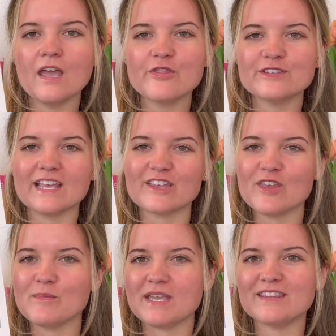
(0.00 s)
The second
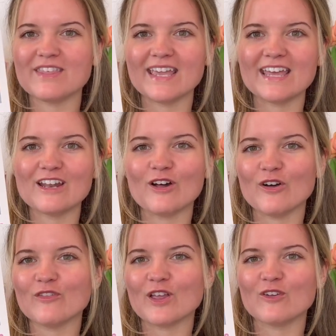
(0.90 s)
they meet, they hit it
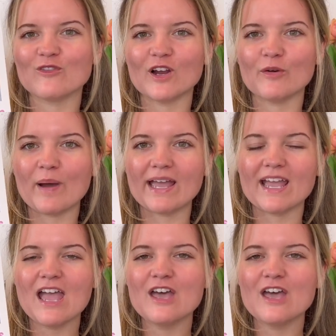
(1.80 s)
off, like, right away.